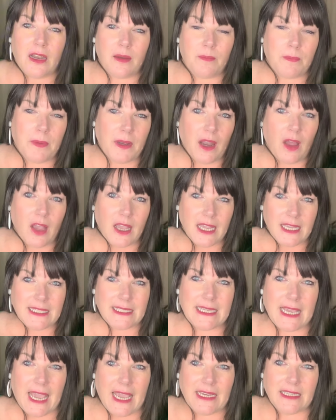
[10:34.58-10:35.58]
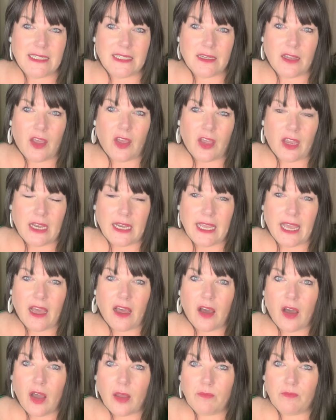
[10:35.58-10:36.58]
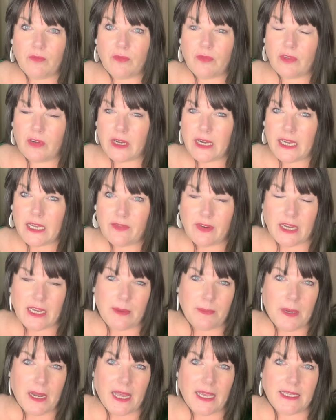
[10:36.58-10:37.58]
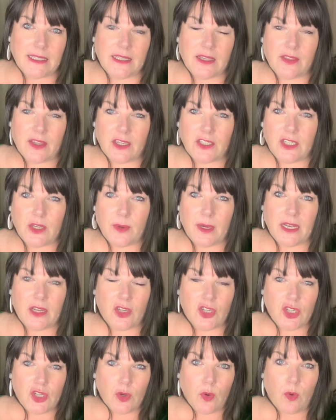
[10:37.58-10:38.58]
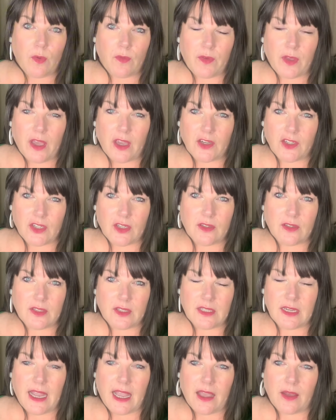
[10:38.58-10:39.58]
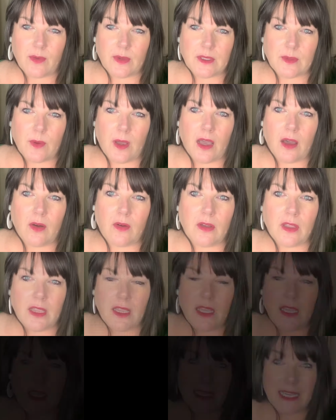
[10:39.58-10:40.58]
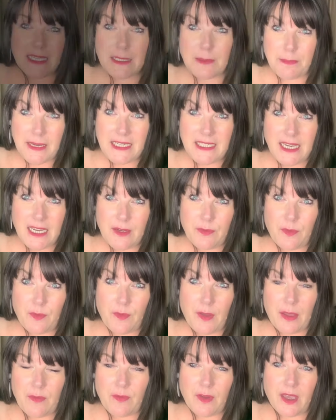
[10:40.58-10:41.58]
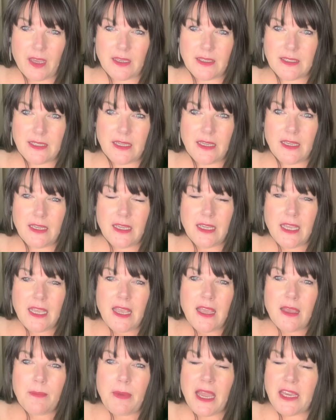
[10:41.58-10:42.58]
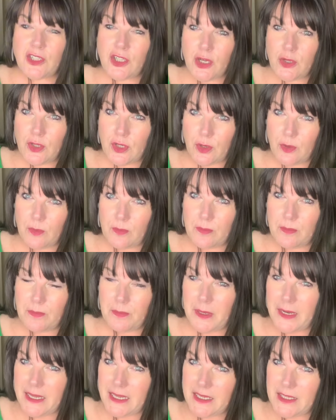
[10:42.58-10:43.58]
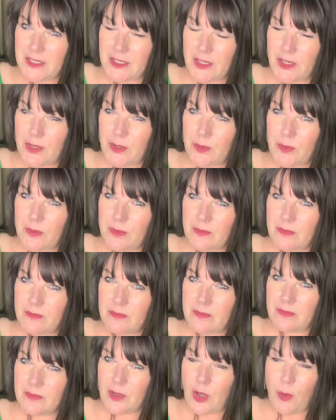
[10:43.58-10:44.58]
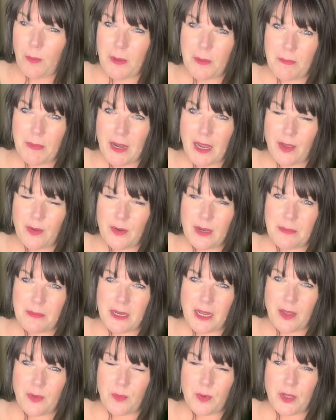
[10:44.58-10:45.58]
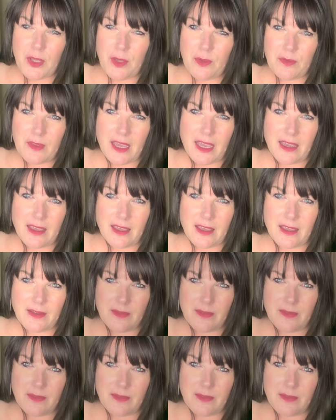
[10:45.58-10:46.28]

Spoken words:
But like I said earlier, I'm really, really pleased that they're doing a short versions now as well. So that's a big tick for Fatface. But as usual, please do comment below. Let me know what you think.